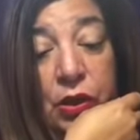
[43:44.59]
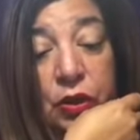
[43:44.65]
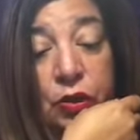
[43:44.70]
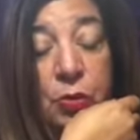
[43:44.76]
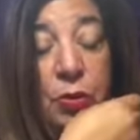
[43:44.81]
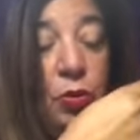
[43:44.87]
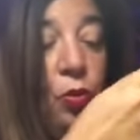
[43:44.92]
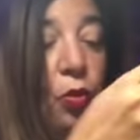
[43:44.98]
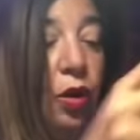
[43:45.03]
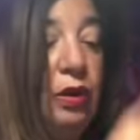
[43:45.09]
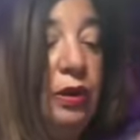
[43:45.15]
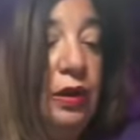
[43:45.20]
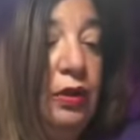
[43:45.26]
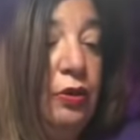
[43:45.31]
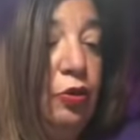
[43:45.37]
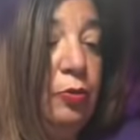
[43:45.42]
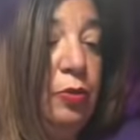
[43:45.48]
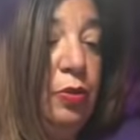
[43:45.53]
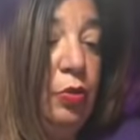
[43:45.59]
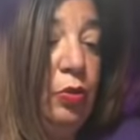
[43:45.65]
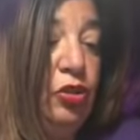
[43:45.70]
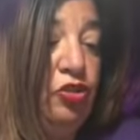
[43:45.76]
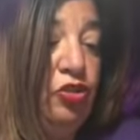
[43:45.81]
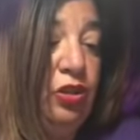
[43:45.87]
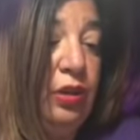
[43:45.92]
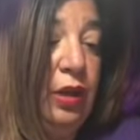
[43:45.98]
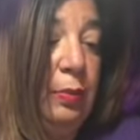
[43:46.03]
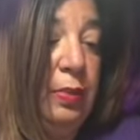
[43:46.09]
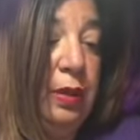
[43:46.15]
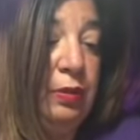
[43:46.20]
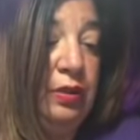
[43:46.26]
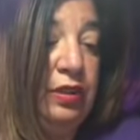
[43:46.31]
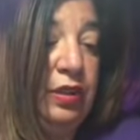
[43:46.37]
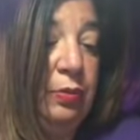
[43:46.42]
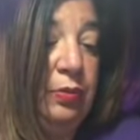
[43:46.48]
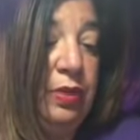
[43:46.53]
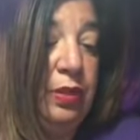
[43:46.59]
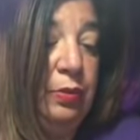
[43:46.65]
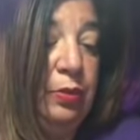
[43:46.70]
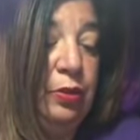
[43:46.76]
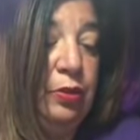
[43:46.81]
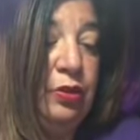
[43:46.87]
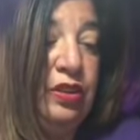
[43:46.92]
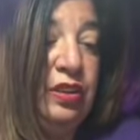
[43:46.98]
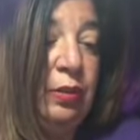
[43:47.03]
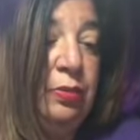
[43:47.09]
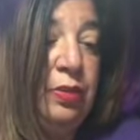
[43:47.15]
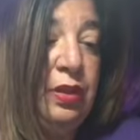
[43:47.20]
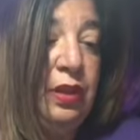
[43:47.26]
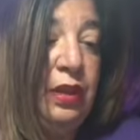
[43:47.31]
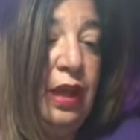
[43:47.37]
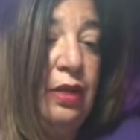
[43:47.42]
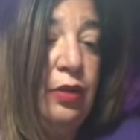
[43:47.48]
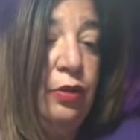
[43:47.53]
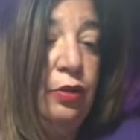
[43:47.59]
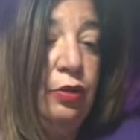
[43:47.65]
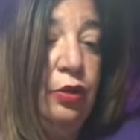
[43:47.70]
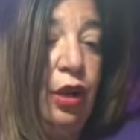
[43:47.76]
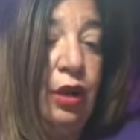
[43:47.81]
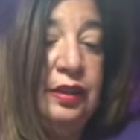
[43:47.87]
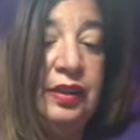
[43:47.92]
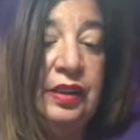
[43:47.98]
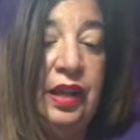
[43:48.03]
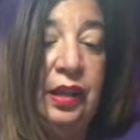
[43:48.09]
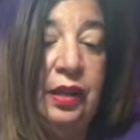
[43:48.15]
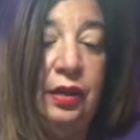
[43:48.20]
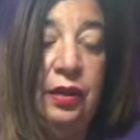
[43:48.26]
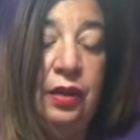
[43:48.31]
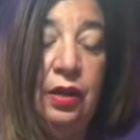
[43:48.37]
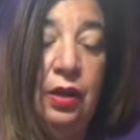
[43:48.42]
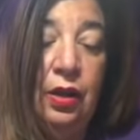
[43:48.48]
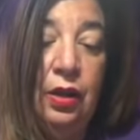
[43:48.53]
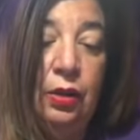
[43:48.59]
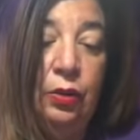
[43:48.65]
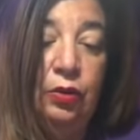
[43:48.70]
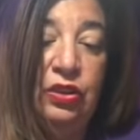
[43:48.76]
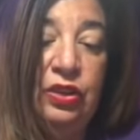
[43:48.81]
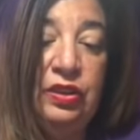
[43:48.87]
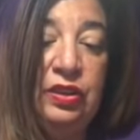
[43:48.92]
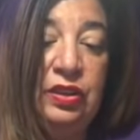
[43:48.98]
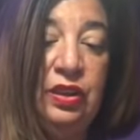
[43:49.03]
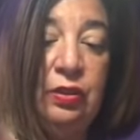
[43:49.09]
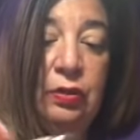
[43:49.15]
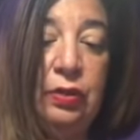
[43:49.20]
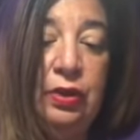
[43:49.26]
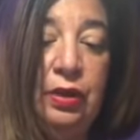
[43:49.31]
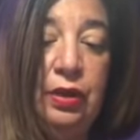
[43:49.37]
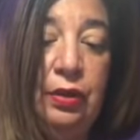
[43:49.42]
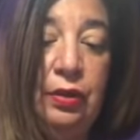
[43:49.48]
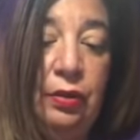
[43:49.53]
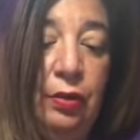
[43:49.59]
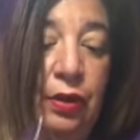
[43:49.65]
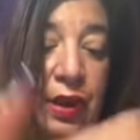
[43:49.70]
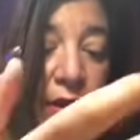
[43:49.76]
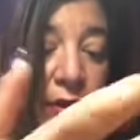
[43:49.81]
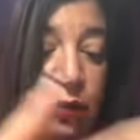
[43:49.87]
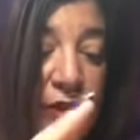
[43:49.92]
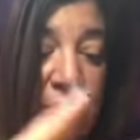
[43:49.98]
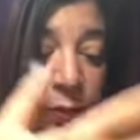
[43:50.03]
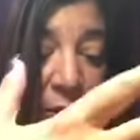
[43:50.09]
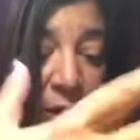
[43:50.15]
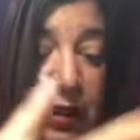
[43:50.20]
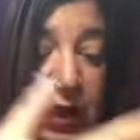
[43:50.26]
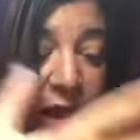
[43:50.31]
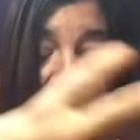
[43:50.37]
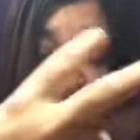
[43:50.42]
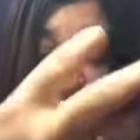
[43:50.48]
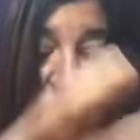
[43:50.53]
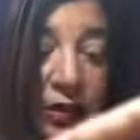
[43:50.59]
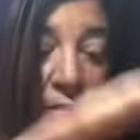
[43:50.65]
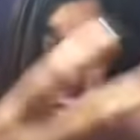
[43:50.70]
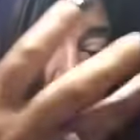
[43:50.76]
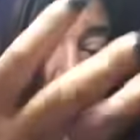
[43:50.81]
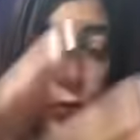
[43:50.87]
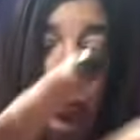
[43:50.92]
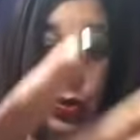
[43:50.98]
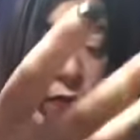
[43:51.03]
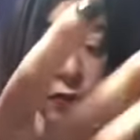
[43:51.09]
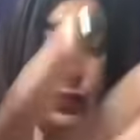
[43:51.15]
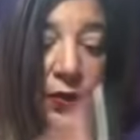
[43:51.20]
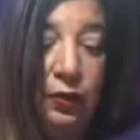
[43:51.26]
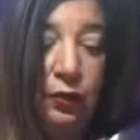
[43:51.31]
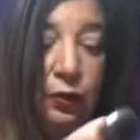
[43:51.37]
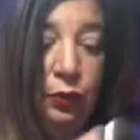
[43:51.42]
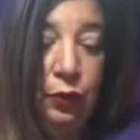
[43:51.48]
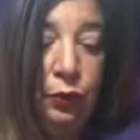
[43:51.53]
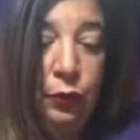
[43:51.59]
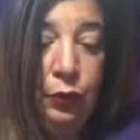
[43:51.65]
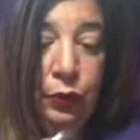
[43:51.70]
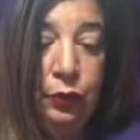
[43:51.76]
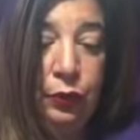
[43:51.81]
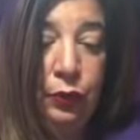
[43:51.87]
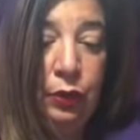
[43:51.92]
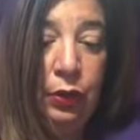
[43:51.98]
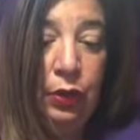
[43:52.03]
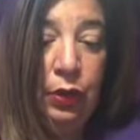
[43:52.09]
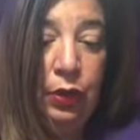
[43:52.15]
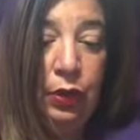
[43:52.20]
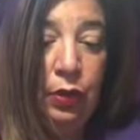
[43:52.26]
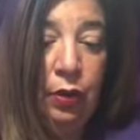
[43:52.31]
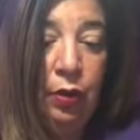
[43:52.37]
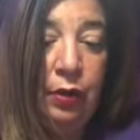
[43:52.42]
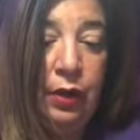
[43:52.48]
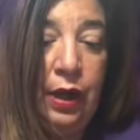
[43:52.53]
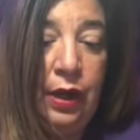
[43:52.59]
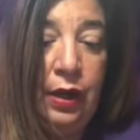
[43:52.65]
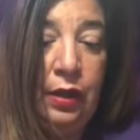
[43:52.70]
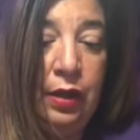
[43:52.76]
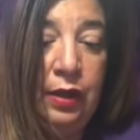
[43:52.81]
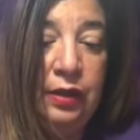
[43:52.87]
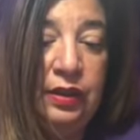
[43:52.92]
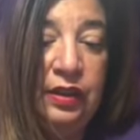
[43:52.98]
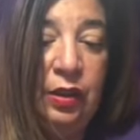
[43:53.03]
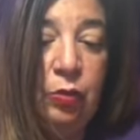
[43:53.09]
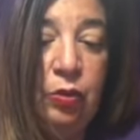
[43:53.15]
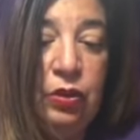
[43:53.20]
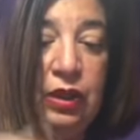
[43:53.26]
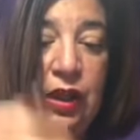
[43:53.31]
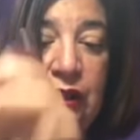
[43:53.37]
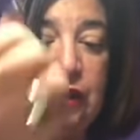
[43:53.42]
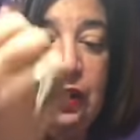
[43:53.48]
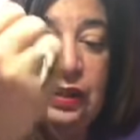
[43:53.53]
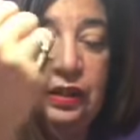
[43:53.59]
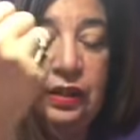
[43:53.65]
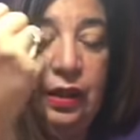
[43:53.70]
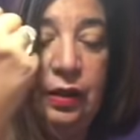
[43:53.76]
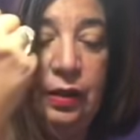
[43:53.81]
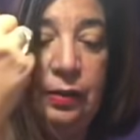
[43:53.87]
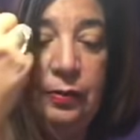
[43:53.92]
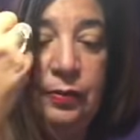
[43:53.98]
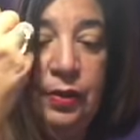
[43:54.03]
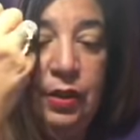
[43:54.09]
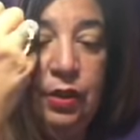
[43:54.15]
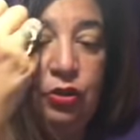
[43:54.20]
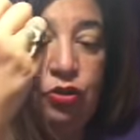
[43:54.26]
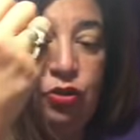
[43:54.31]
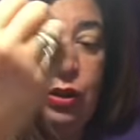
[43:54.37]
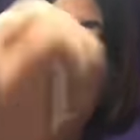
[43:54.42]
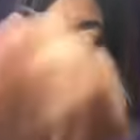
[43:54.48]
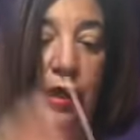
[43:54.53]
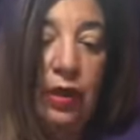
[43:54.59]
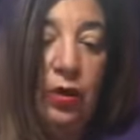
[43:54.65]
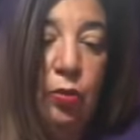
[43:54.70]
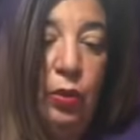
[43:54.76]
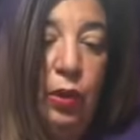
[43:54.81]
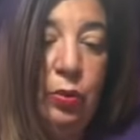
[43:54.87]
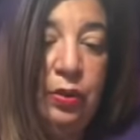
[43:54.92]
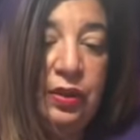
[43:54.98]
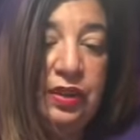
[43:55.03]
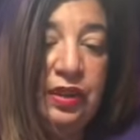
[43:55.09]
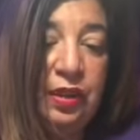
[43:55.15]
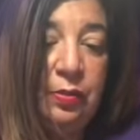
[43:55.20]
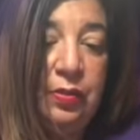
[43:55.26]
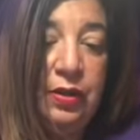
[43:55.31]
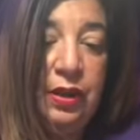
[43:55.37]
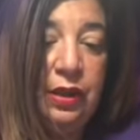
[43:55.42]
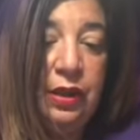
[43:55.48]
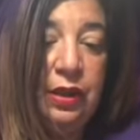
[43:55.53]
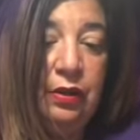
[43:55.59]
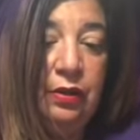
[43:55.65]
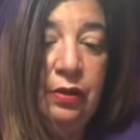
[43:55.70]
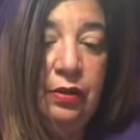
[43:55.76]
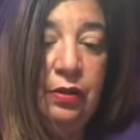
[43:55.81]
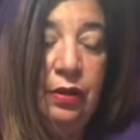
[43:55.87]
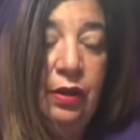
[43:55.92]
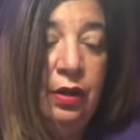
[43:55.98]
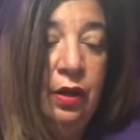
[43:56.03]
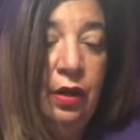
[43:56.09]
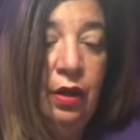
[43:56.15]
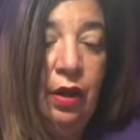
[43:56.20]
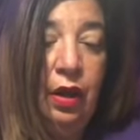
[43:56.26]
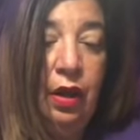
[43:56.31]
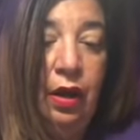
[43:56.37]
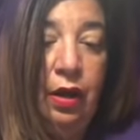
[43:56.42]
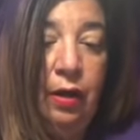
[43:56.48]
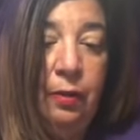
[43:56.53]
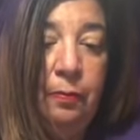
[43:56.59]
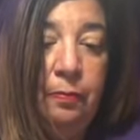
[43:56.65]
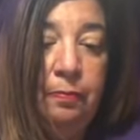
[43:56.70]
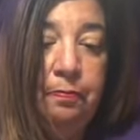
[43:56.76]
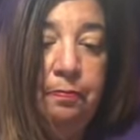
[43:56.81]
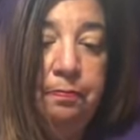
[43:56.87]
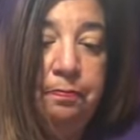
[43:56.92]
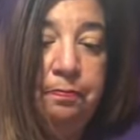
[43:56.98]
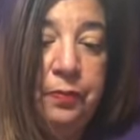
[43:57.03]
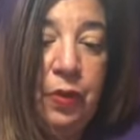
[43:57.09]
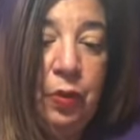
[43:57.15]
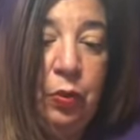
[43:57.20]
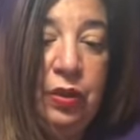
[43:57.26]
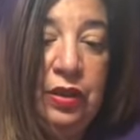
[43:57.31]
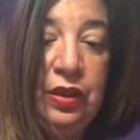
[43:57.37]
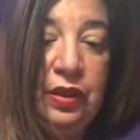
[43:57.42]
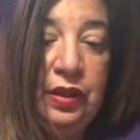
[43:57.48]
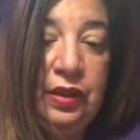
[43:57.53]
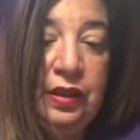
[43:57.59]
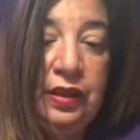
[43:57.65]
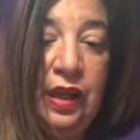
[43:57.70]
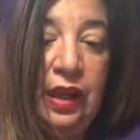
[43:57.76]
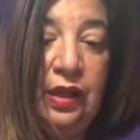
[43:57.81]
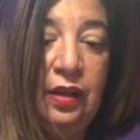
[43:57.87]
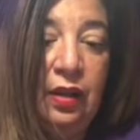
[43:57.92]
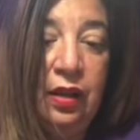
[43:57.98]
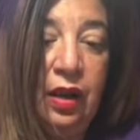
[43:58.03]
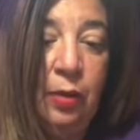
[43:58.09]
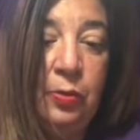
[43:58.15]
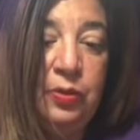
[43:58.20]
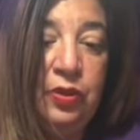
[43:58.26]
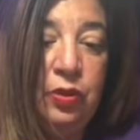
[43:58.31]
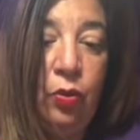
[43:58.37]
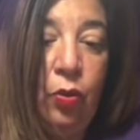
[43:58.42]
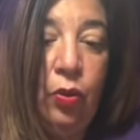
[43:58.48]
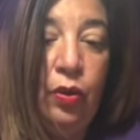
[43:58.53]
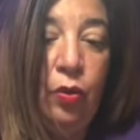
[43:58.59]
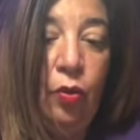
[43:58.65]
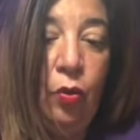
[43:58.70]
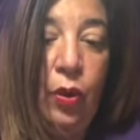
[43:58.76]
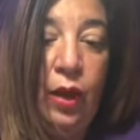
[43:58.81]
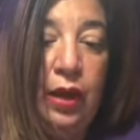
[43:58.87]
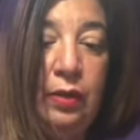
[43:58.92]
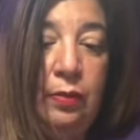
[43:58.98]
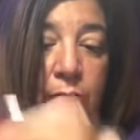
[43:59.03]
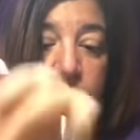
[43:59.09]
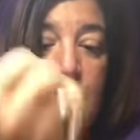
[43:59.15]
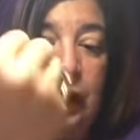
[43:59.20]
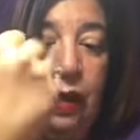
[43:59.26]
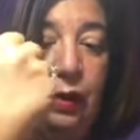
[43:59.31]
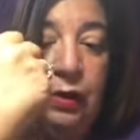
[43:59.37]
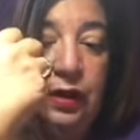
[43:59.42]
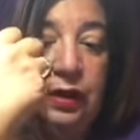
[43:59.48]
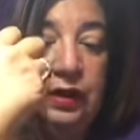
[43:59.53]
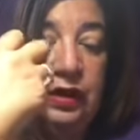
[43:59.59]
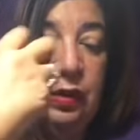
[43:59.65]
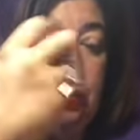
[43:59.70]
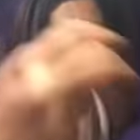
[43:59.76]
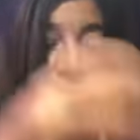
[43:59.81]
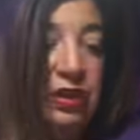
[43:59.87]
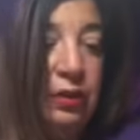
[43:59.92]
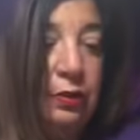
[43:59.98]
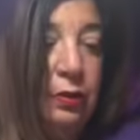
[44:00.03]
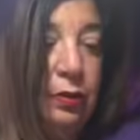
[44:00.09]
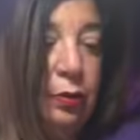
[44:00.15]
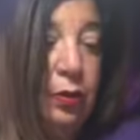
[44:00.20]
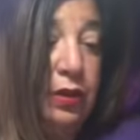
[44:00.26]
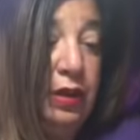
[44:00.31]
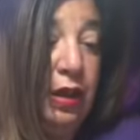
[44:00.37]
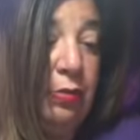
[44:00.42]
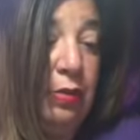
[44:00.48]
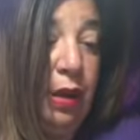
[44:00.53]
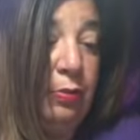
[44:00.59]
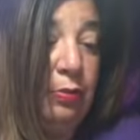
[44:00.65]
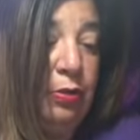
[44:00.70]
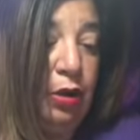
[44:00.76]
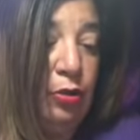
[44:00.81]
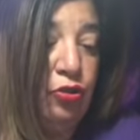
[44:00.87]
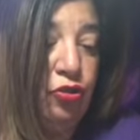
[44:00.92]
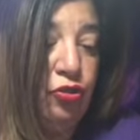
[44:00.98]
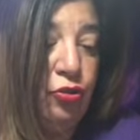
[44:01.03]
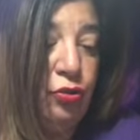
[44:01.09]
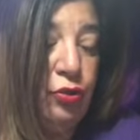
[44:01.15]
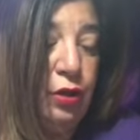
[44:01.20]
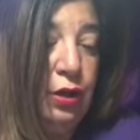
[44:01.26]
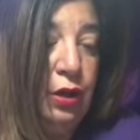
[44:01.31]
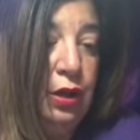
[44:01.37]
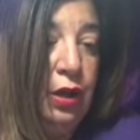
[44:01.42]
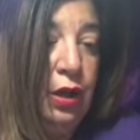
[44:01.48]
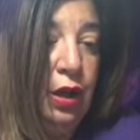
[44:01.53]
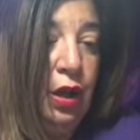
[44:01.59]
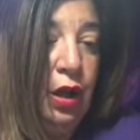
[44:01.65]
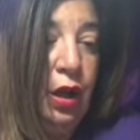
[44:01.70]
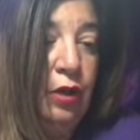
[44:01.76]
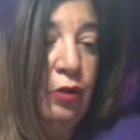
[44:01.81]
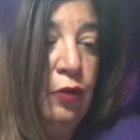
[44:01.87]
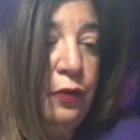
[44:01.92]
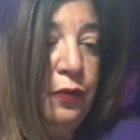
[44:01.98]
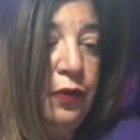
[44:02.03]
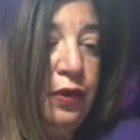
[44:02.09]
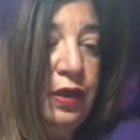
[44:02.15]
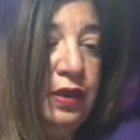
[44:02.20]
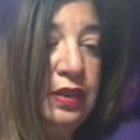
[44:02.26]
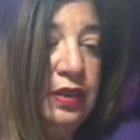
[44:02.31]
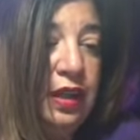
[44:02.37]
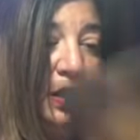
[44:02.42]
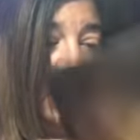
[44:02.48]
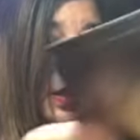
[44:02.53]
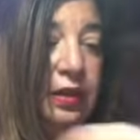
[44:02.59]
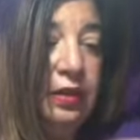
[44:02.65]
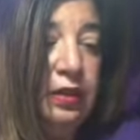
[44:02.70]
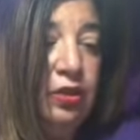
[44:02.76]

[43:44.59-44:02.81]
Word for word: You've been wanting, you've been wishing about something, but there's something that you're not saying. There's a secret here, okay? There's something that's still not revealed to you, okay? Uh, someone that is uh, trying to get away with something here, um, with this Eight of Cups, going away, carrying some secret with them, I'm not sure. Uh, you're feeling stuck in a